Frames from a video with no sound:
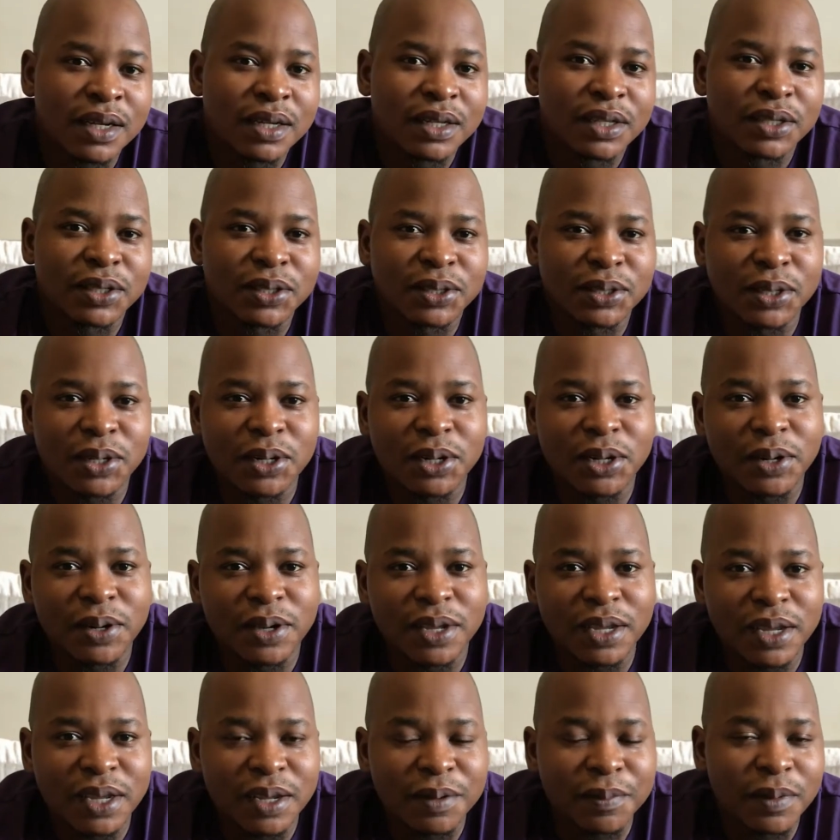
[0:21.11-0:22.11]
So,
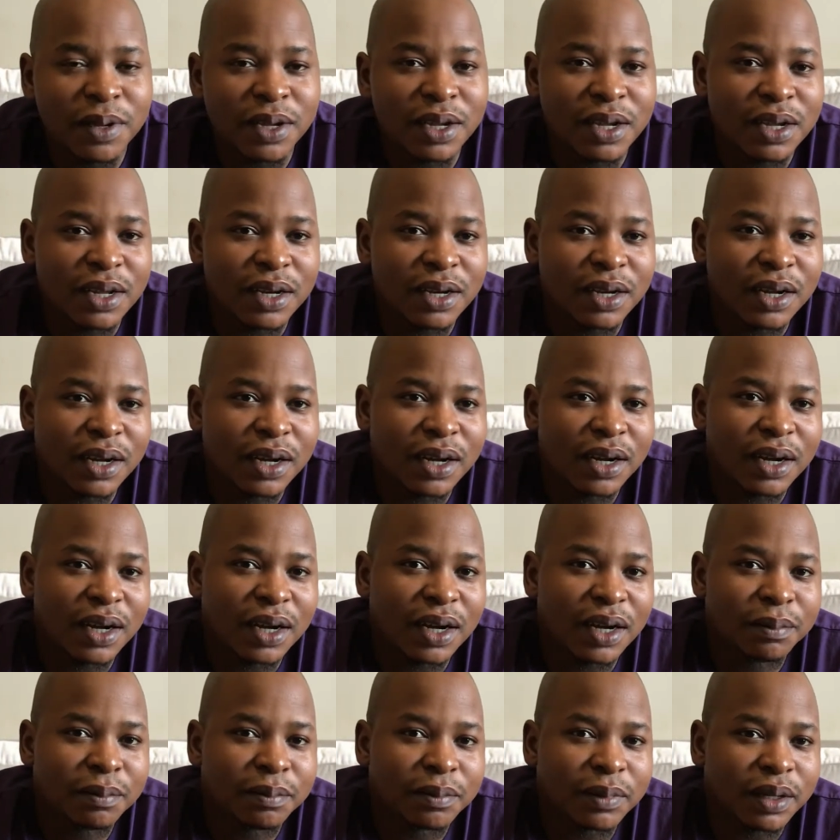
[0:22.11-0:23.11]
yeah, man,
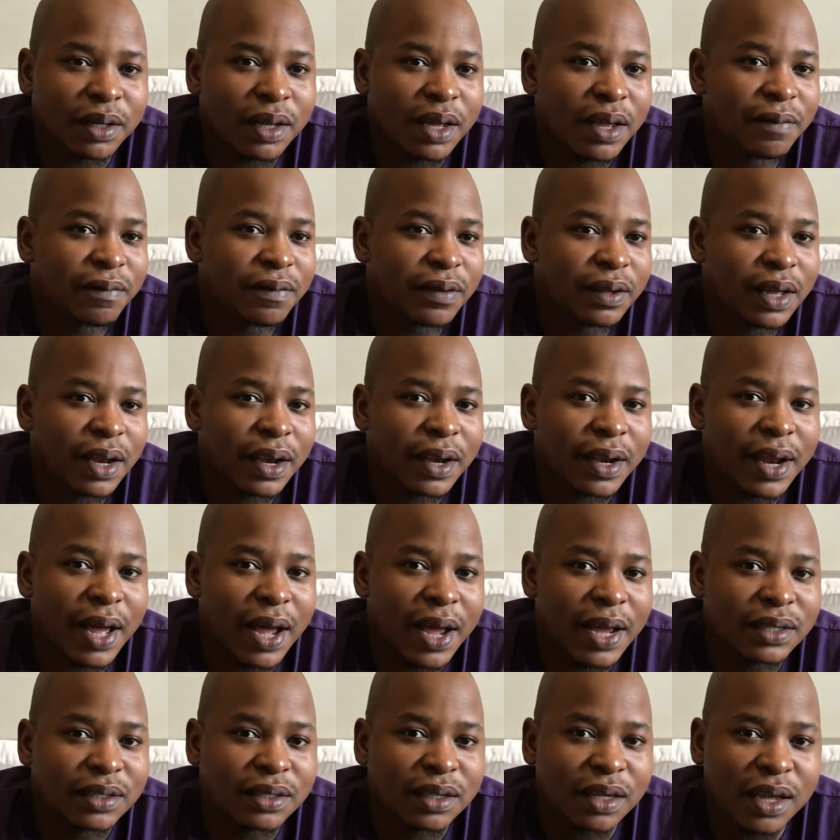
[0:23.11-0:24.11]
I'm having a
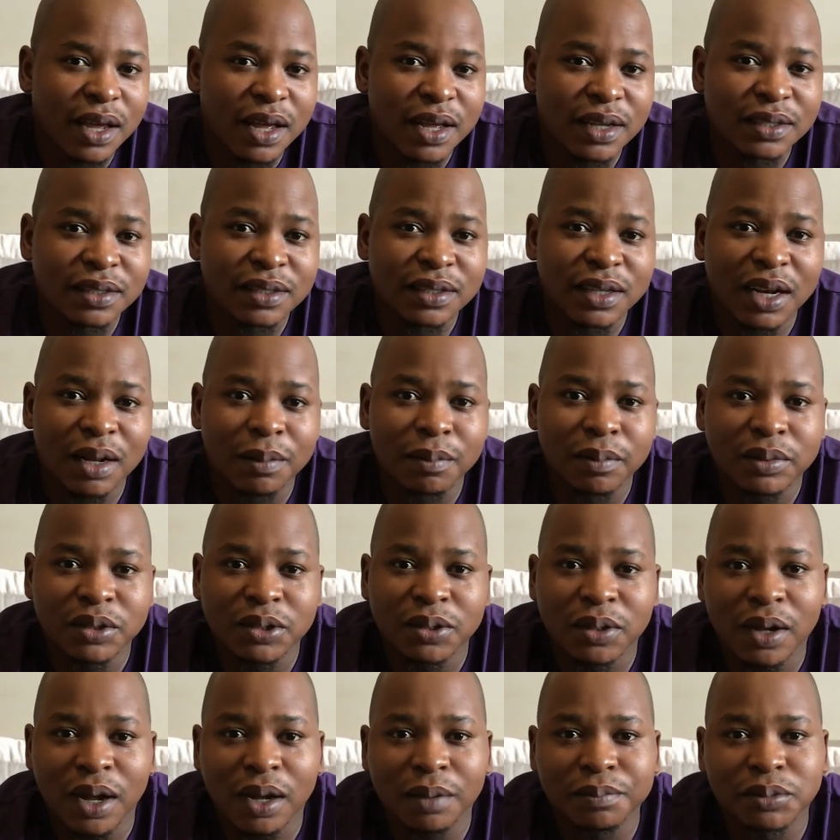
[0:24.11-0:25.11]
nice guest that I'm
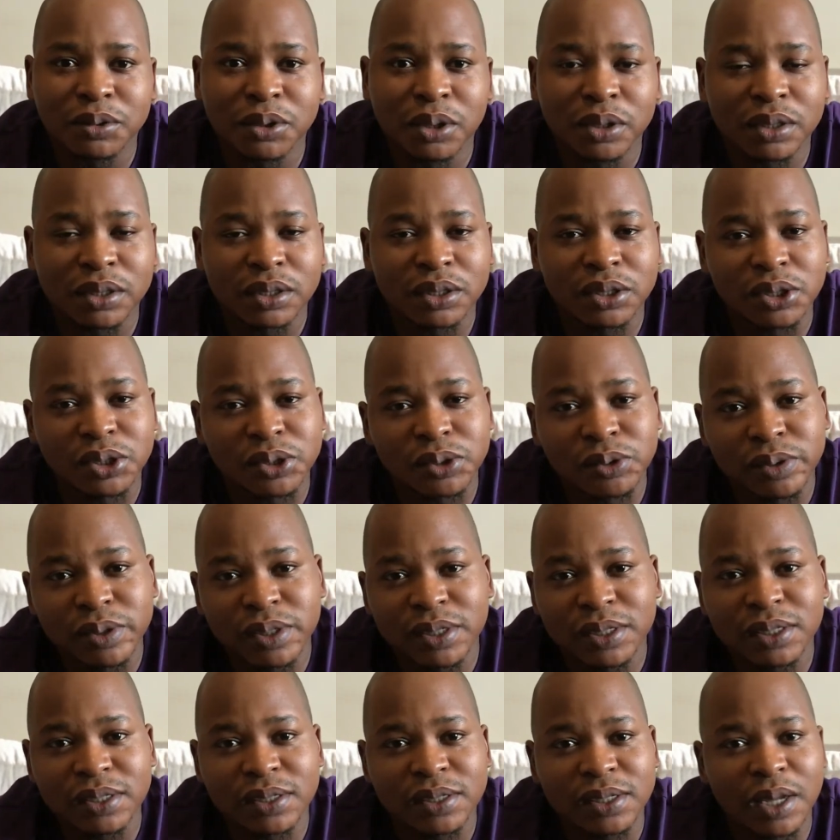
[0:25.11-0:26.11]
talking to
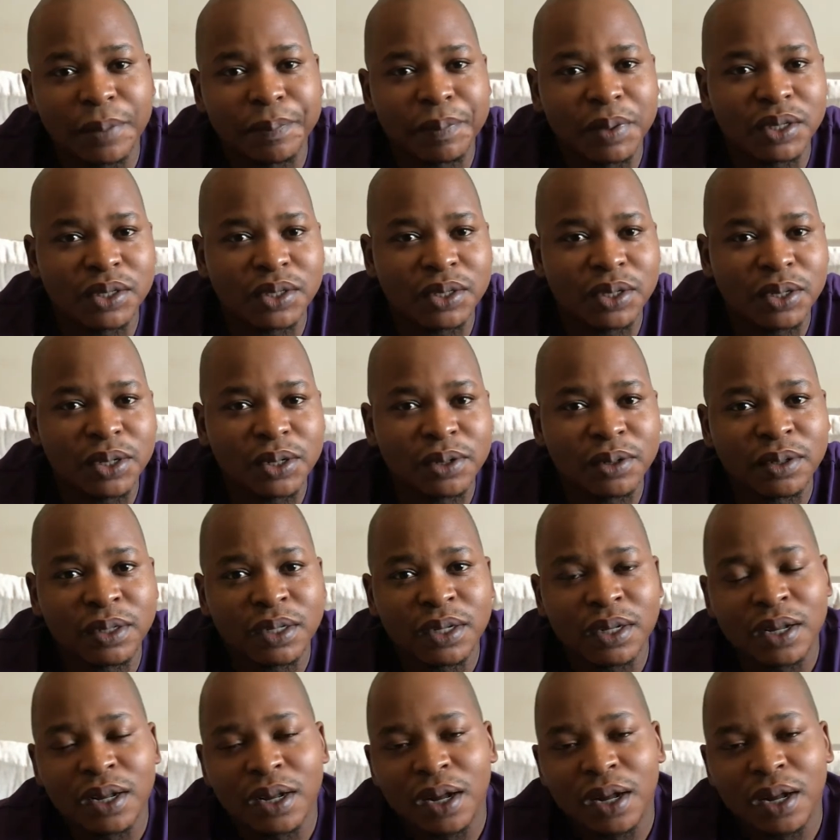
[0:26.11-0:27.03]
in this episode.